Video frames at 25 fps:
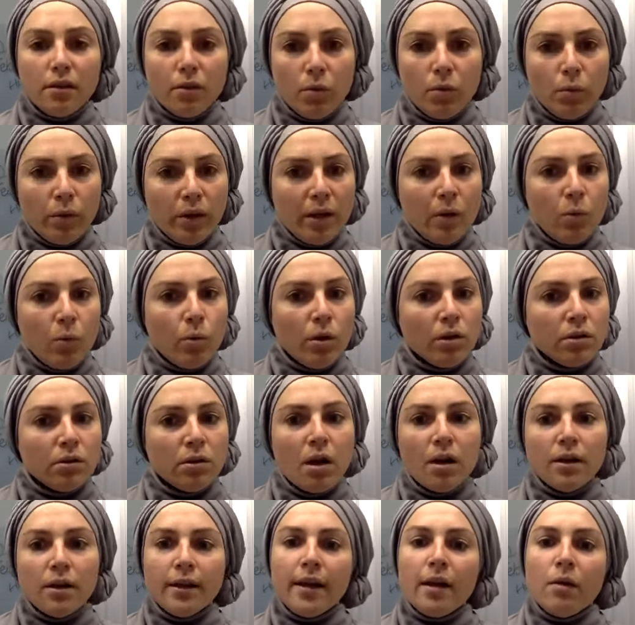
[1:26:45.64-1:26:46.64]
we will
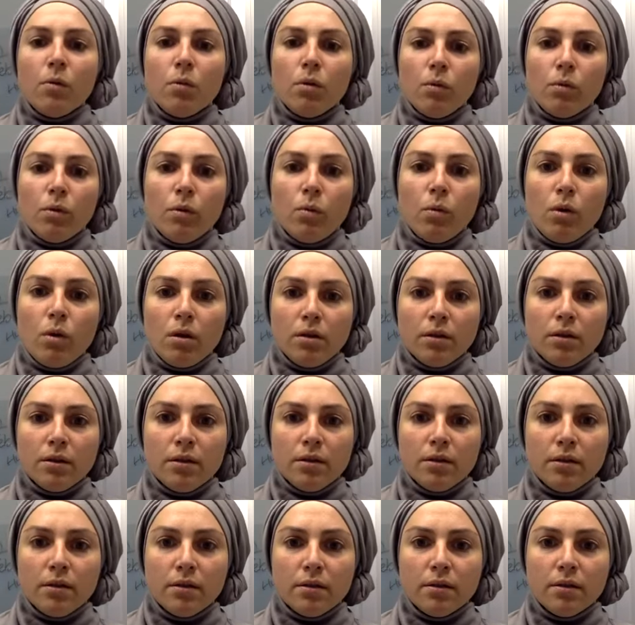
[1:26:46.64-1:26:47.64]
not get what we want.
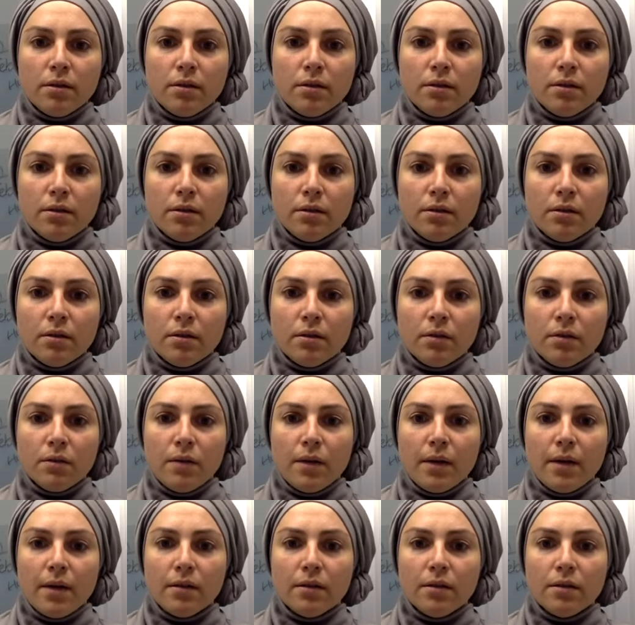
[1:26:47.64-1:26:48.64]
Mm.
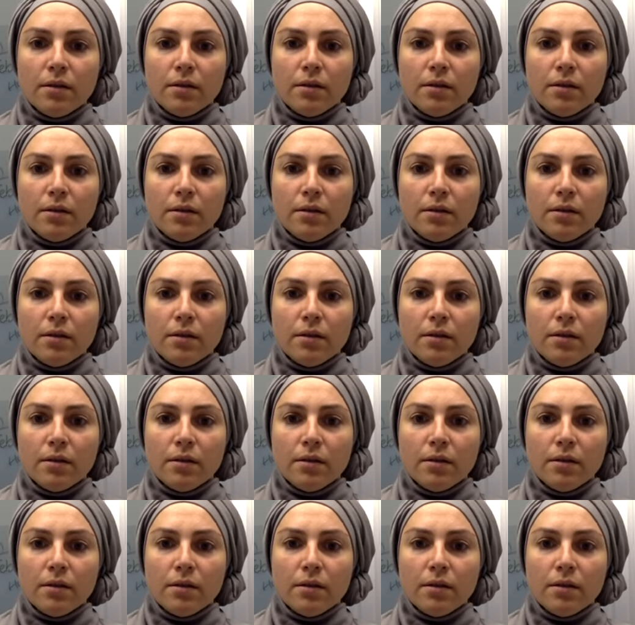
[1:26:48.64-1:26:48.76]
Right?